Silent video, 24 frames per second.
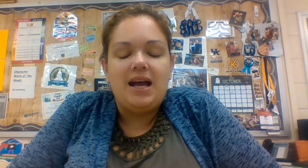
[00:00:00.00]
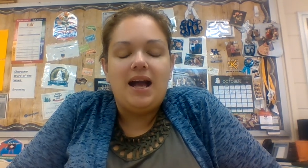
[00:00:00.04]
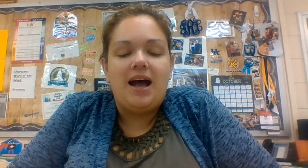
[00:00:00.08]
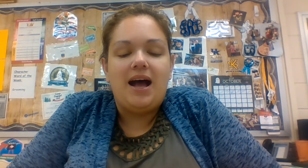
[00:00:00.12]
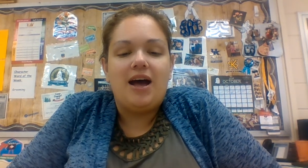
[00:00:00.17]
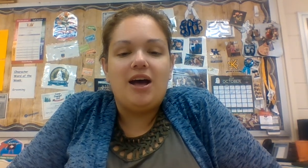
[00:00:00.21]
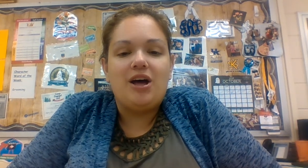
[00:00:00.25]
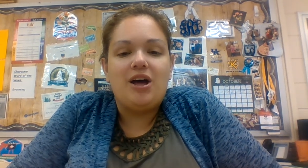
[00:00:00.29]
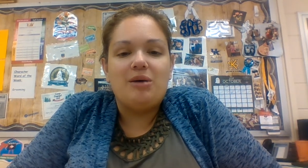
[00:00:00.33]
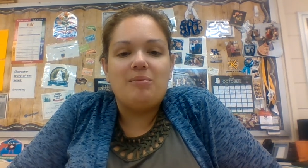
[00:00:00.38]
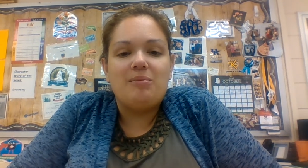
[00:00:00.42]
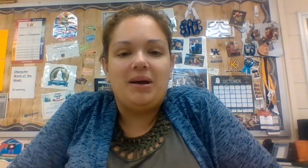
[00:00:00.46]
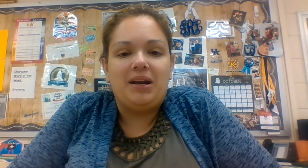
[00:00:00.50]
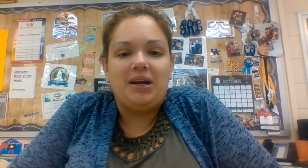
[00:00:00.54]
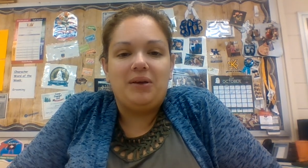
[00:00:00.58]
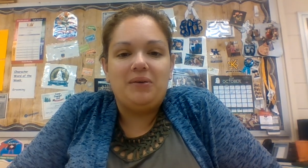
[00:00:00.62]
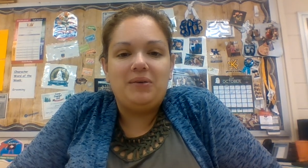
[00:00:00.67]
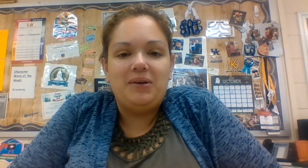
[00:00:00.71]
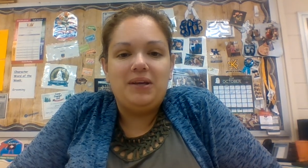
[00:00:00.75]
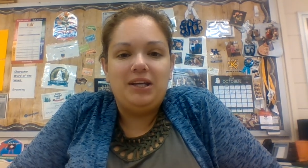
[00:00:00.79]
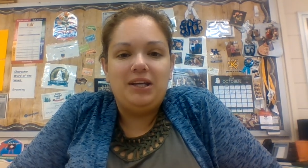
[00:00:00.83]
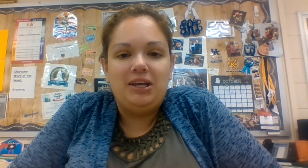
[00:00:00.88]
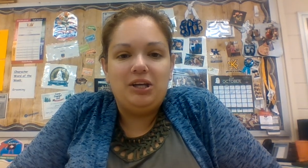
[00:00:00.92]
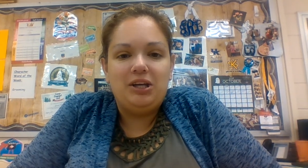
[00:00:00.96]
I know
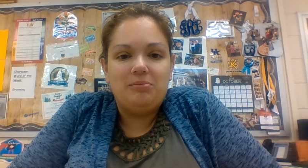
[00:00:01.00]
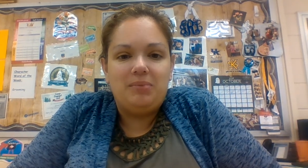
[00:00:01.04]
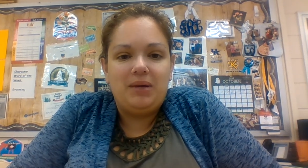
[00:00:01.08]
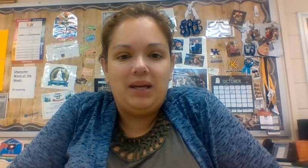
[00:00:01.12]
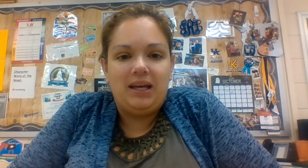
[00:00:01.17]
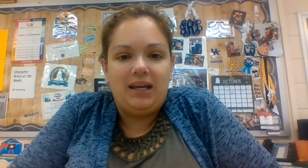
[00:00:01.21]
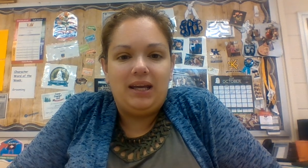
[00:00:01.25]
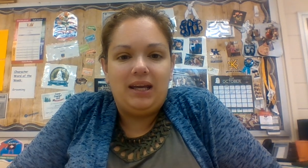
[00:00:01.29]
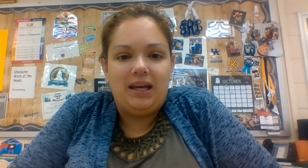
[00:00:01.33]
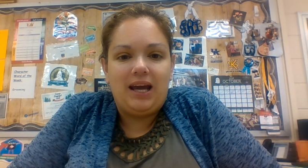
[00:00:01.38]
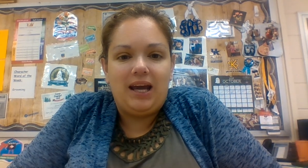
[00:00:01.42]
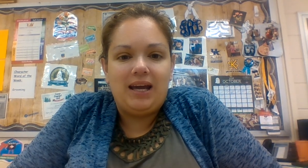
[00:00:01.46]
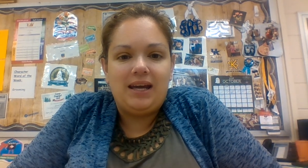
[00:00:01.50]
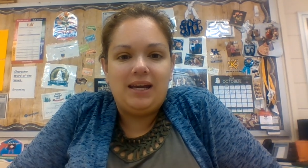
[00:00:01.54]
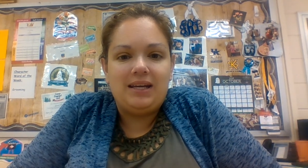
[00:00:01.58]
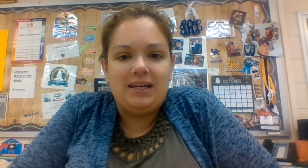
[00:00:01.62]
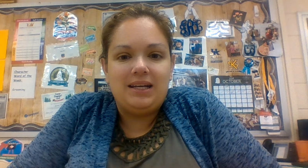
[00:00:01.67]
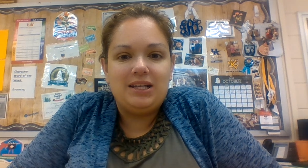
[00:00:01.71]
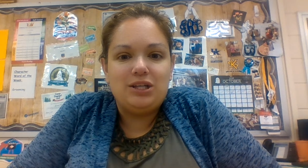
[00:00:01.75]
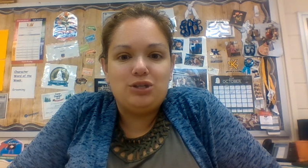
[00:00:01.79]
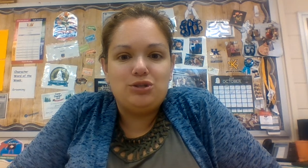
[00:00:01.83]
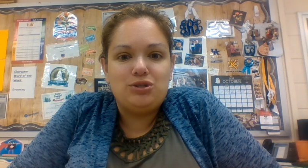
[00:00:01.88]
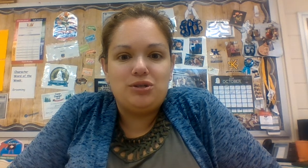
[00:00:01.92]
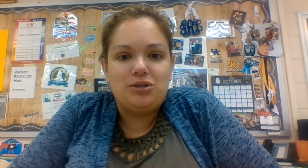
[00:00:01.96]
he could be
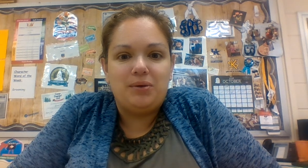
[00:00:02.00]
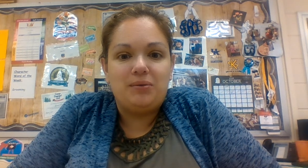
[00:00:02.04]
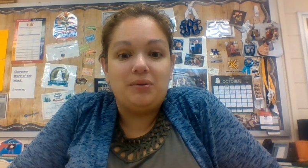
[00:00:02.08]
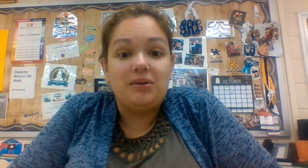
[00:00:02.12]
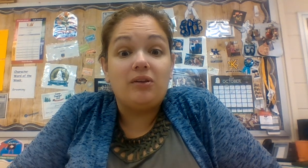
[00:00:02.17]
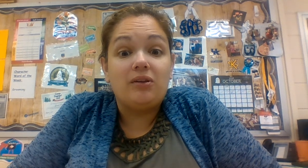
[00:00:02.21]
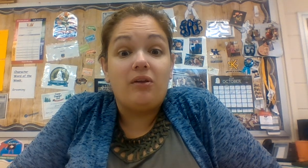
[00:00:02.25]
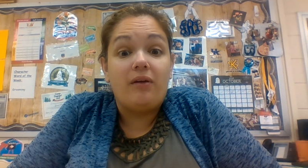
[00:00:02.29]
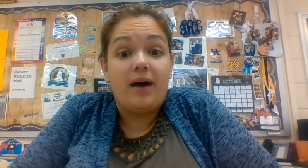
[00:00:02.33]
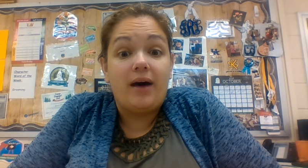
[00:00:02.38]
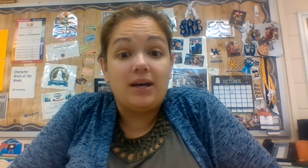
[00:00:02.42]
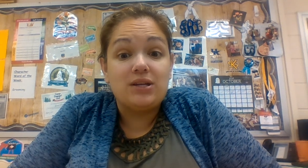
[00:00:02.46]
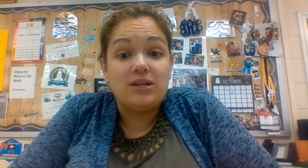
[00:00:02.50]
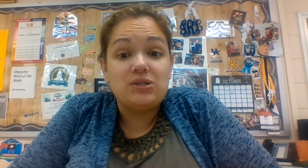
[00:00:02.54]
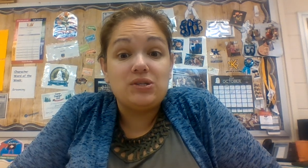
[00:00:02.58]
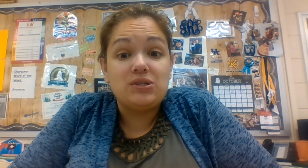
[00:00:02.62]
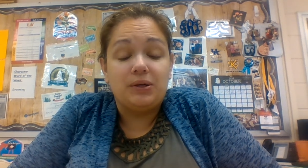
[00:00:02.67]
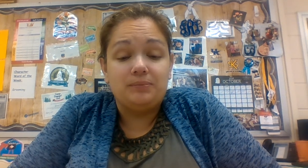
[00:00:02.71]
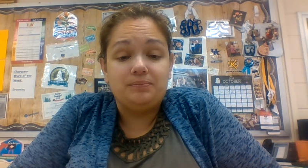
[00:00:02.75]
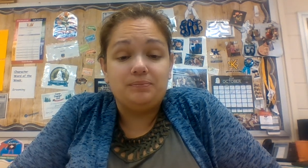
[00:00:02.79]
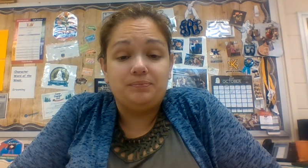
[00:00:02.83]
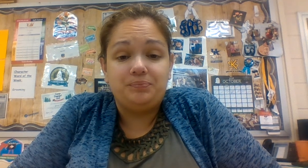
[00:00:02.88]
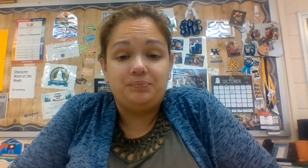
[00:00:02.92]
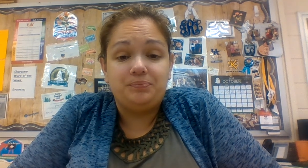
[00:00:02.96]
an issue in the
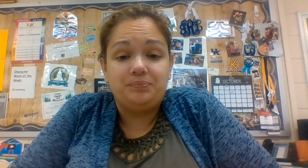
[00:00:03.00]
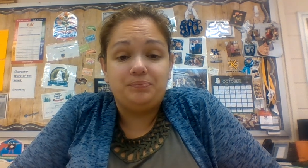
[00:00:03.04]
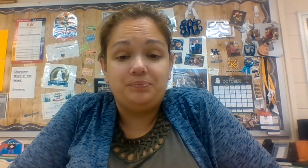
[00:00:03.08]
classroom.